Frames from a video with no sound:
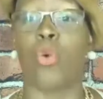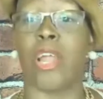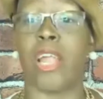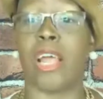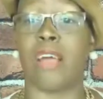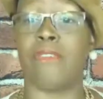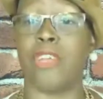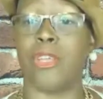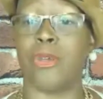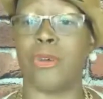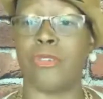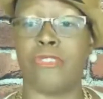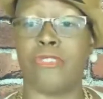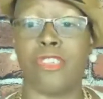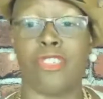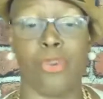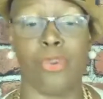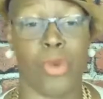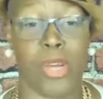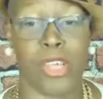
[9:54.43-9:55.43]
Whatever your
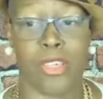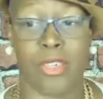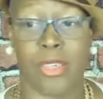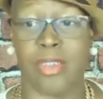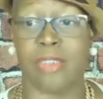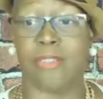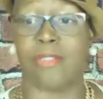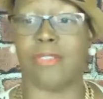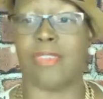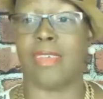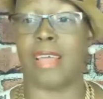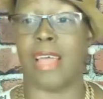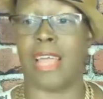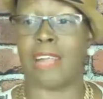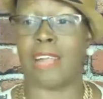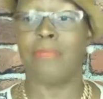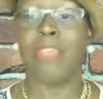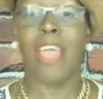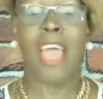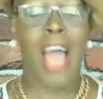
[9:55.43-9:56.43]
situation is
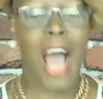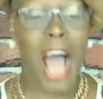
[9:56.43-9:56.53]
today,